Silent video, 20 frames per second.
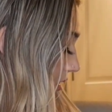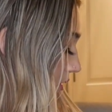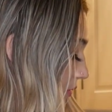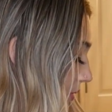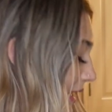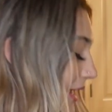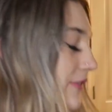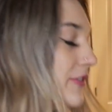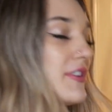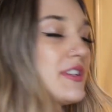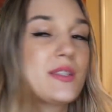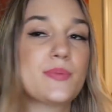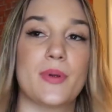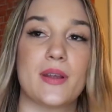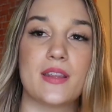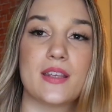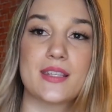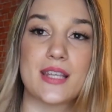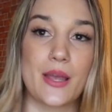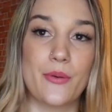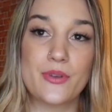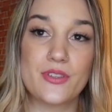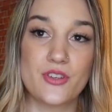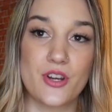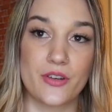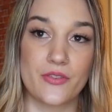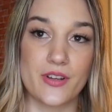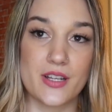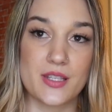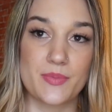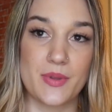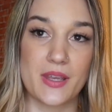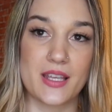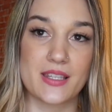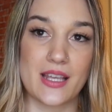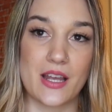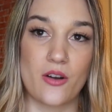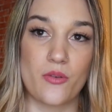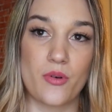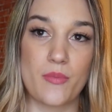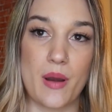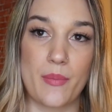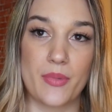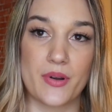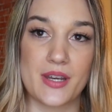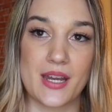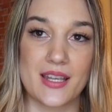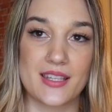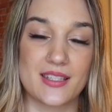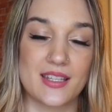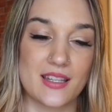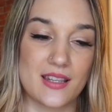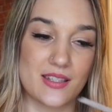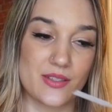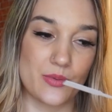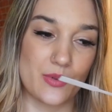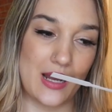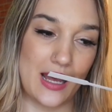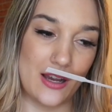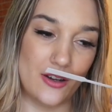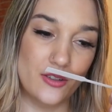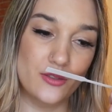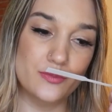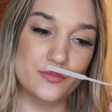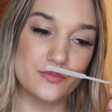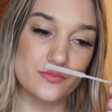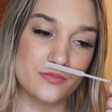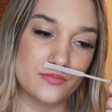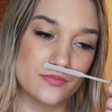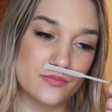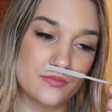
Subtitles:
when I first sprayed this, I was nervous because I don't remember testing this one out,